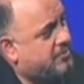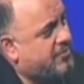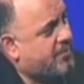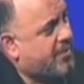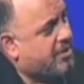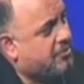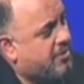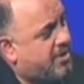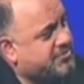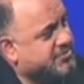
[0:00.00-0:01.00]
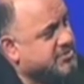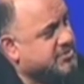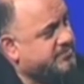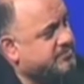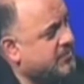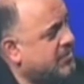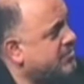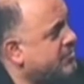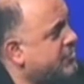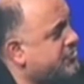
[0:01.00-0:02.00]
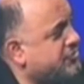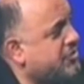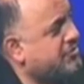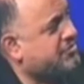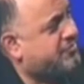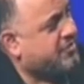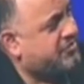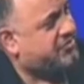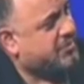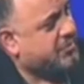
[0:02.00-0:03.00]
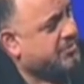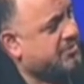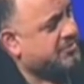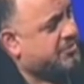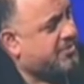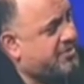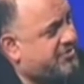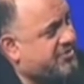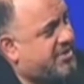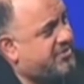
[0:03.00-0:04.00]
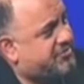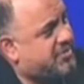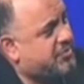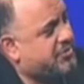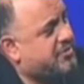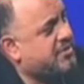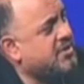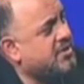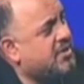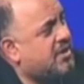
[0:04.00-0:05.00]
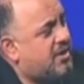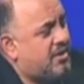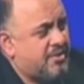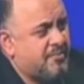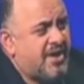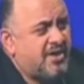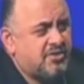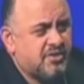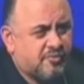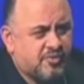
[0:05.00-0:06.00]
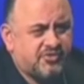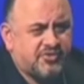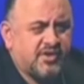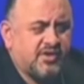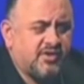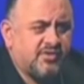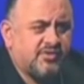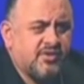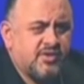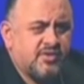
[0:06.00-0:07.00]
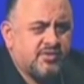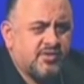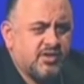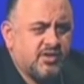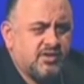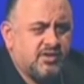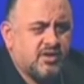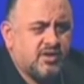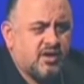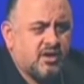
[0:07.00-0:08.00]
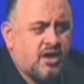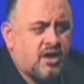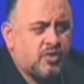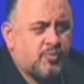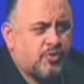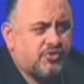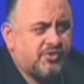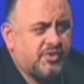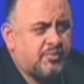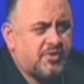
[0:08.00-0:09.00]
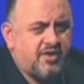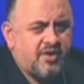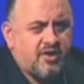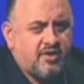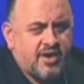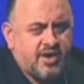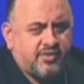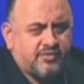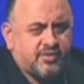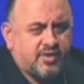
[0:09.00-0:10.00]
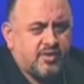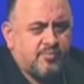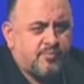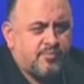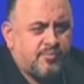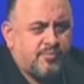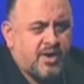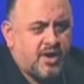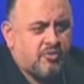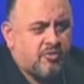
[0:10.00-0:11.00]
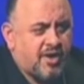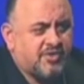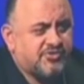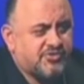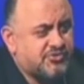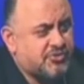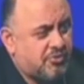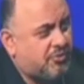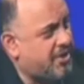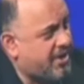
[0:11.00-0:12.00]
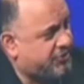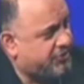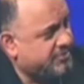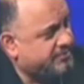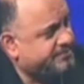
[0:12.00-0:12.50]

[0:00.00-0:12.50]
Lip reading: by BioHorizons, which you'll notice is very similar. The thread design is similar. The main difference is the collar portion of the implant now has BioHorizons internal connection.